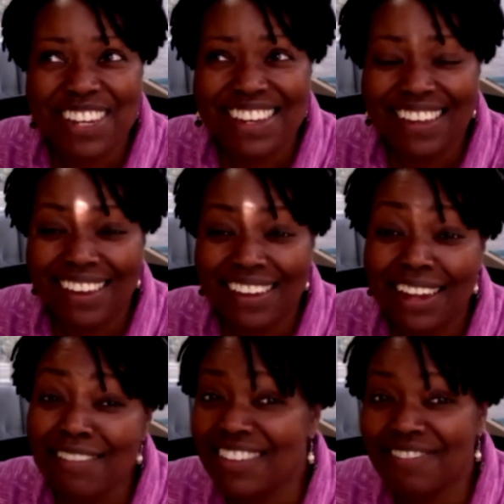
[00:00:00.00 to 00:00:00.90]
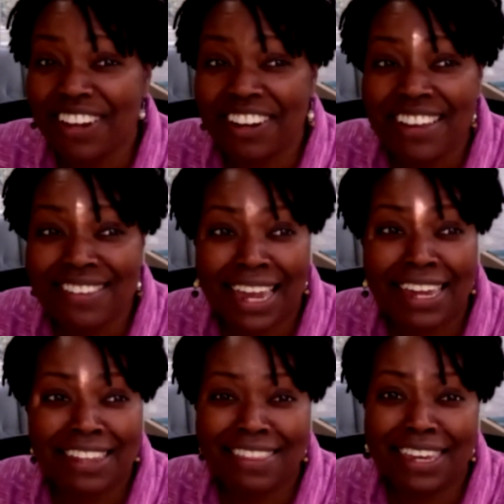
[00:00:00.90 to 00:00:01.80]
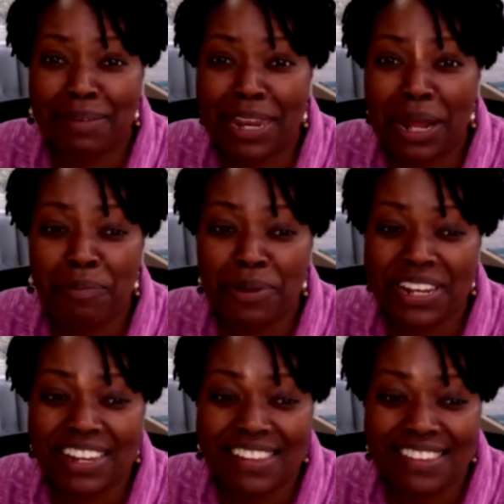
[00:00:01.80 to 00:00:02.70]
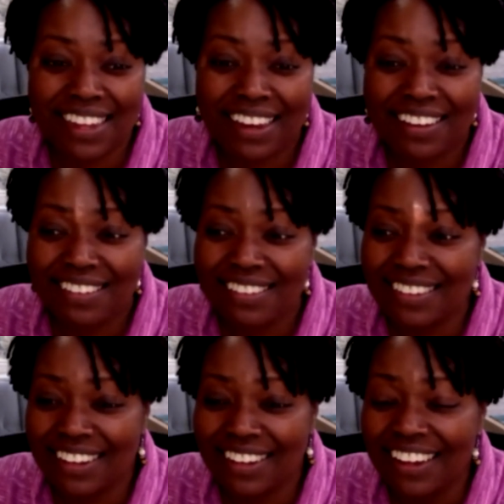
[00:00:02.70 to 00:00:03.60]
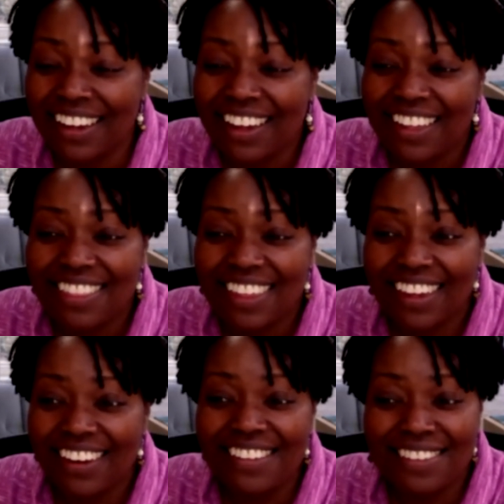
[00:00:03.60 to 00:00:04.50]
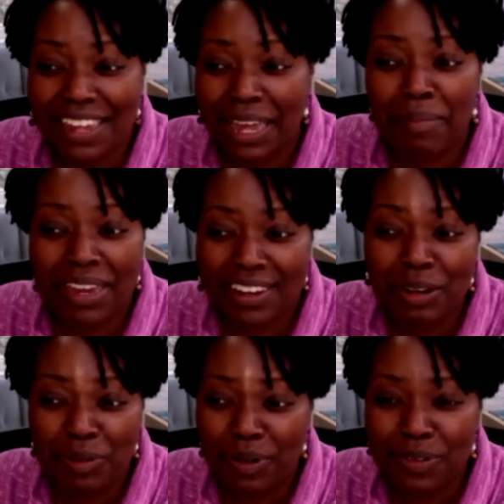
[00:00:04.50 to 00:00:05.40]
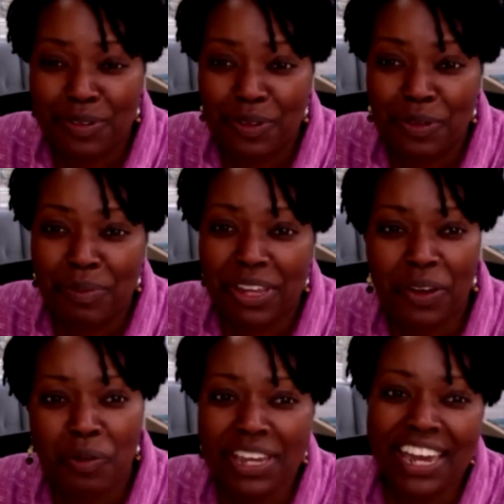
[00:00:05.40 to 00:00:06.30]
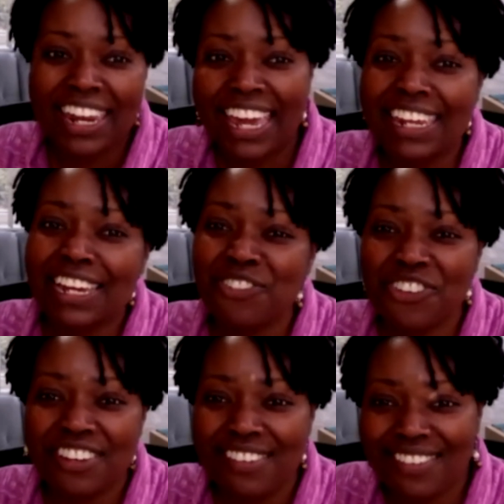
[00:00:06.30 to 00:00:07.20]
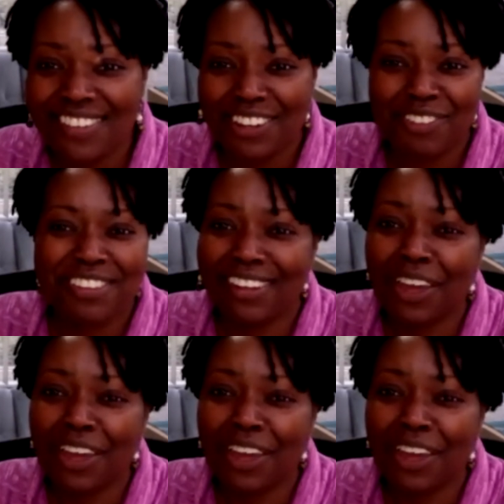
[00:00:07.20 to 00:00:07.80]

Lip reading: week, and I was very excited thinking about how pretty it sounds. And then Sam at headquarters told me, "Oh, we got 8 inches." I was